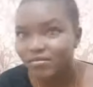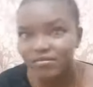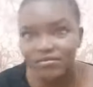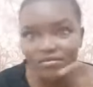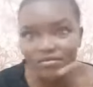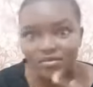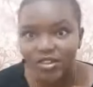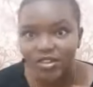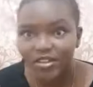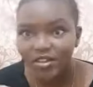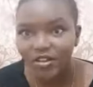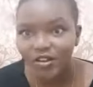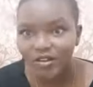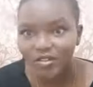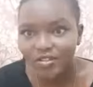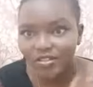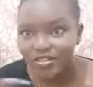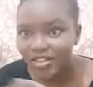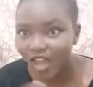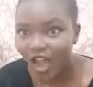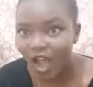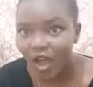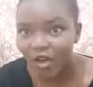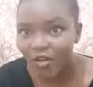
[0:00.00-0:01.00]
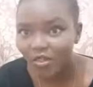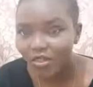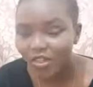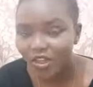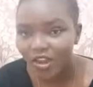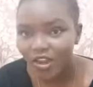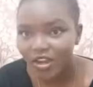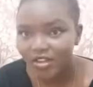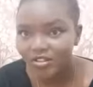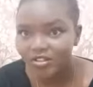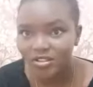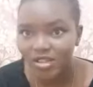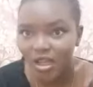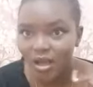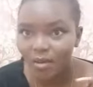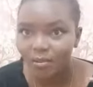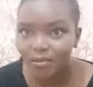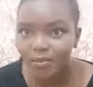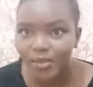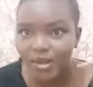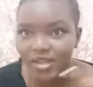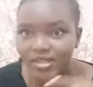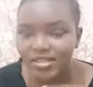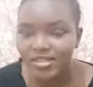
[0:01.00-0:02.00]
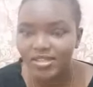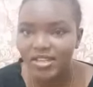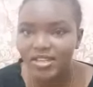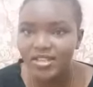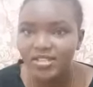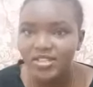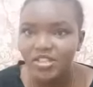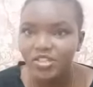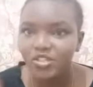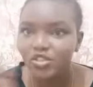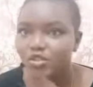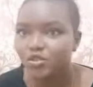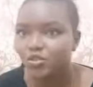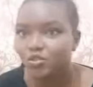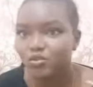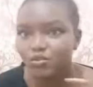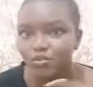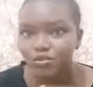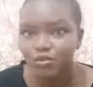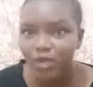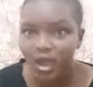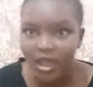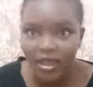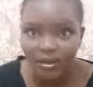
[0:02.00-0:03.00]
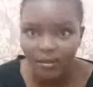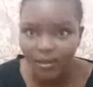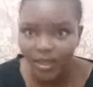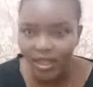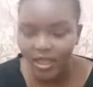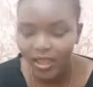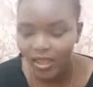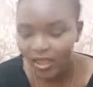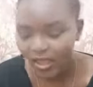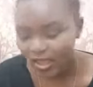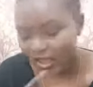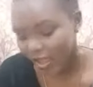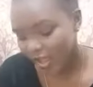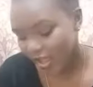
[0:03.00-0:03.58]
you know down there to that button and subscribe it